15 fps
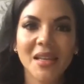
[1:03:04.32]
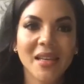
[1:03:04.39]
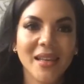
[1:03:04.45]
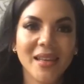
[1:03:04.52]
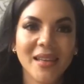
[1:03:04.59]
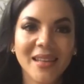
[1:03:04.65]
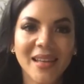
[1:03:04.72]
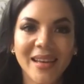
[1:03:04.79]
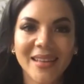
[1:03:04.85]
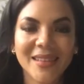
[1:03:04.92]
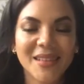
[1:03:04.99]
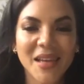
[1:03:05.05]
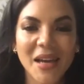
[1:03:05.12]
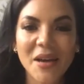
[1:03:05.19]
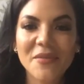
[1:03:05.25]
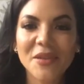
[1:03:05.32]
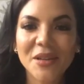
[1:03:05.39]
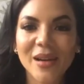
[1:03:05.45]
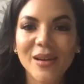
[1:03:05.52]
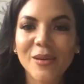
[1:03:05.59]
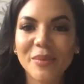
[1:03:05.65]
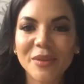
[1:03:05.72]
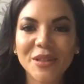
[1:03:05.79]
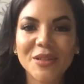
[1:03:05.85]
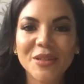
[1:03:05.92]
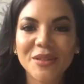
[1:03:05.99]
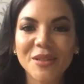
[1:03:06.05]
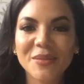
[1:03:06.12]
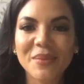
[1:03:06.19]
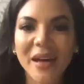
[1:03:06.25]
that having a
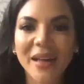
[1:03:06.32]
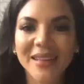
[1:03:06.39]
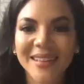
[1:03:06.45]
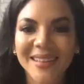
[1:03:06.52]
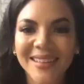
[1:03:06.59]
competition is bad.